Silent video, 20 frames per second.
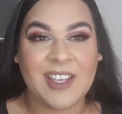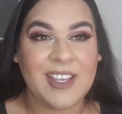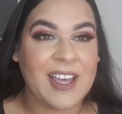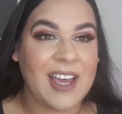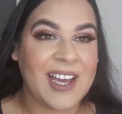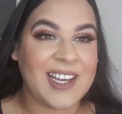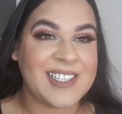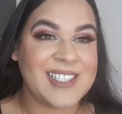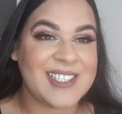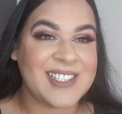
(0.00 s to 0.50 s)

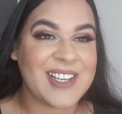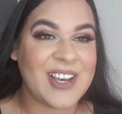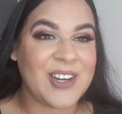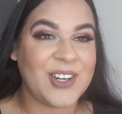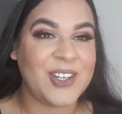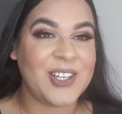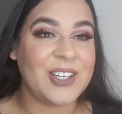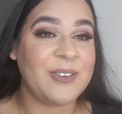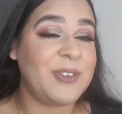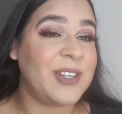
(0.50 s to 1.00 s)
Yeah, so
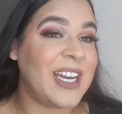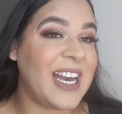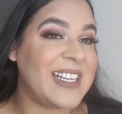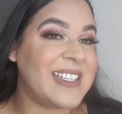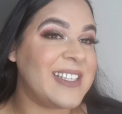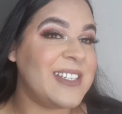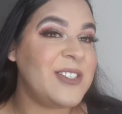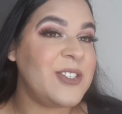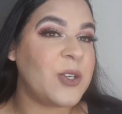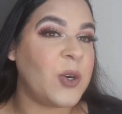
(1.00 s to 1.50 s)
if you
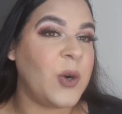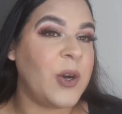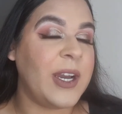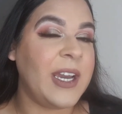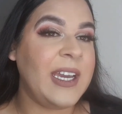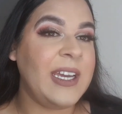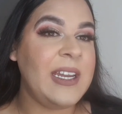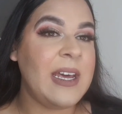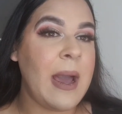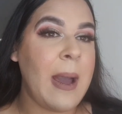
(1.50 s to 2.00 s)
guys
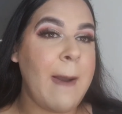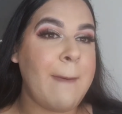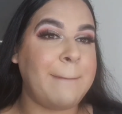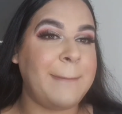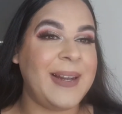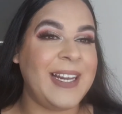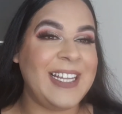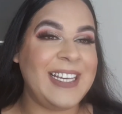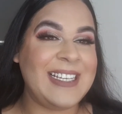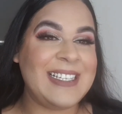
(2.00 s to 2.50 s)
enjoyed,
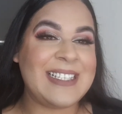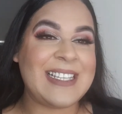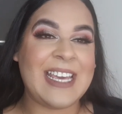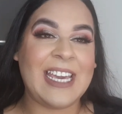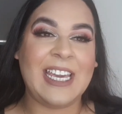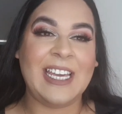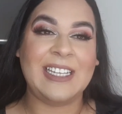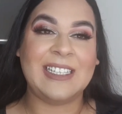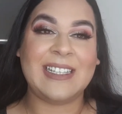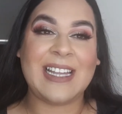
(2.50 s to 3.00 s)
please
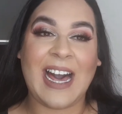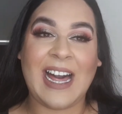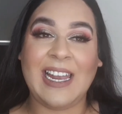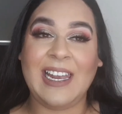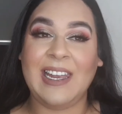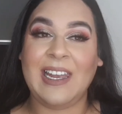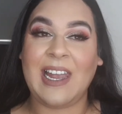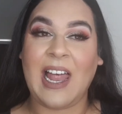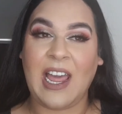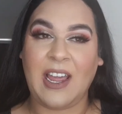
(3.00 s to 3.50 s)
hit that
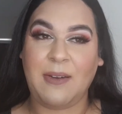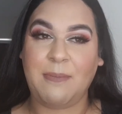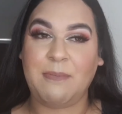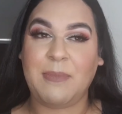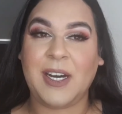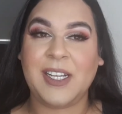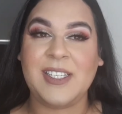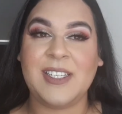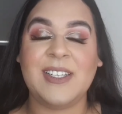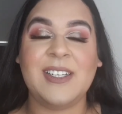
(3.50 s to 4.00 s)
like
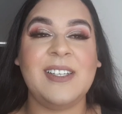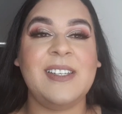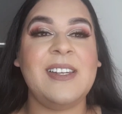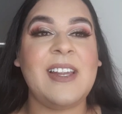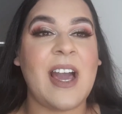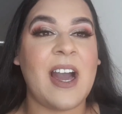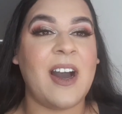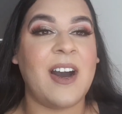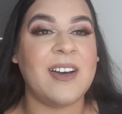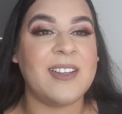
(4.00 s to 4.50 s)

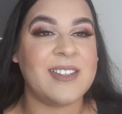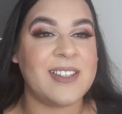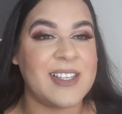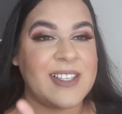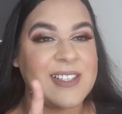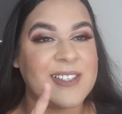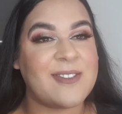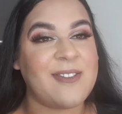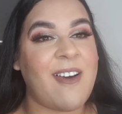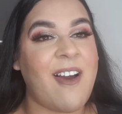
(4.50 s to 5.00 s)
button,
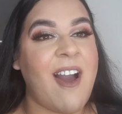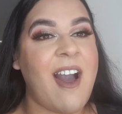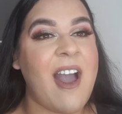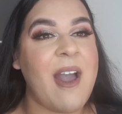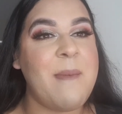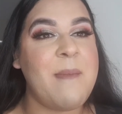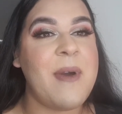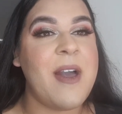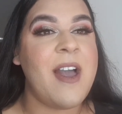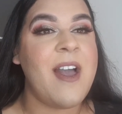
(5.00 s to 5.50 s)

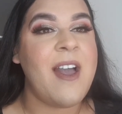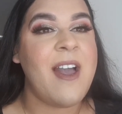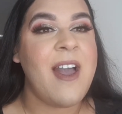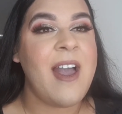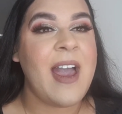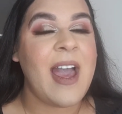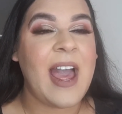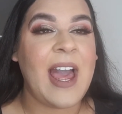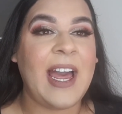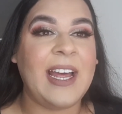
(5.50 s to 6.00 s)
subscribe,
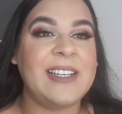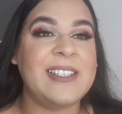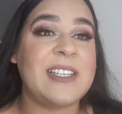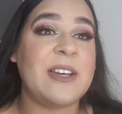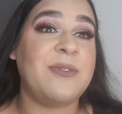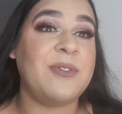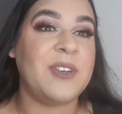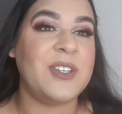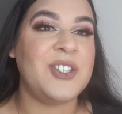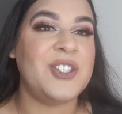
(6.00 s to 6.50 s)
and
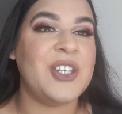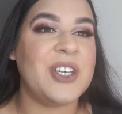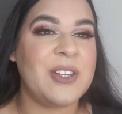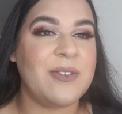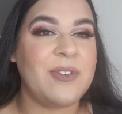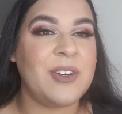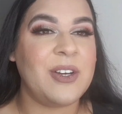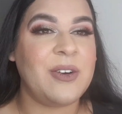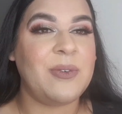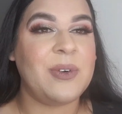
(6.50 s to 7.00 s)
definitely share the
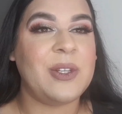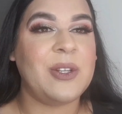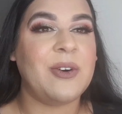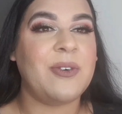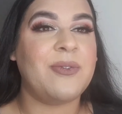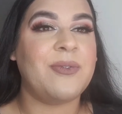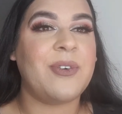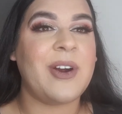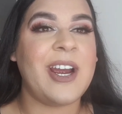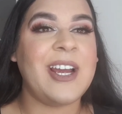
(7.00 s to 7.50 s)
video with your
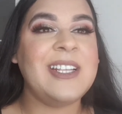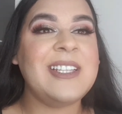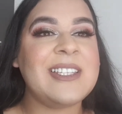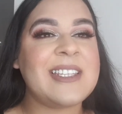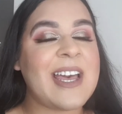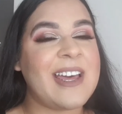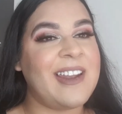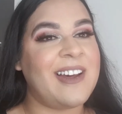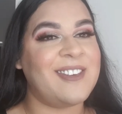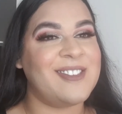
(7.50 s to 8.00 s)
friends.
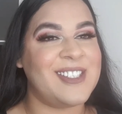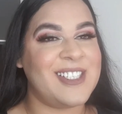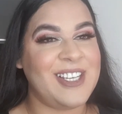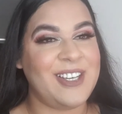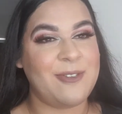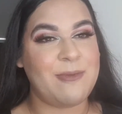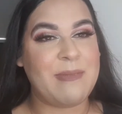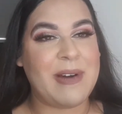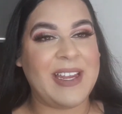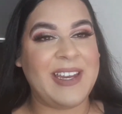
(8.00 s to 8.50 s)
And I'll see
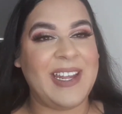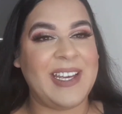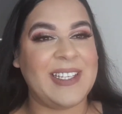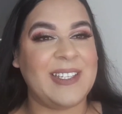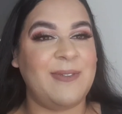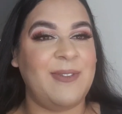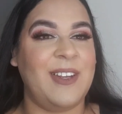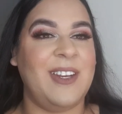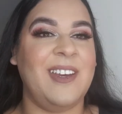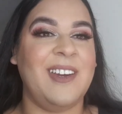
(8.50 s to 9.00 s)
you in my
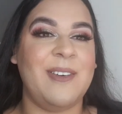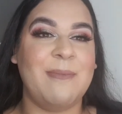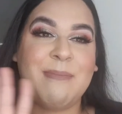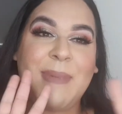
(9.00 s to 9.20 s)
next video.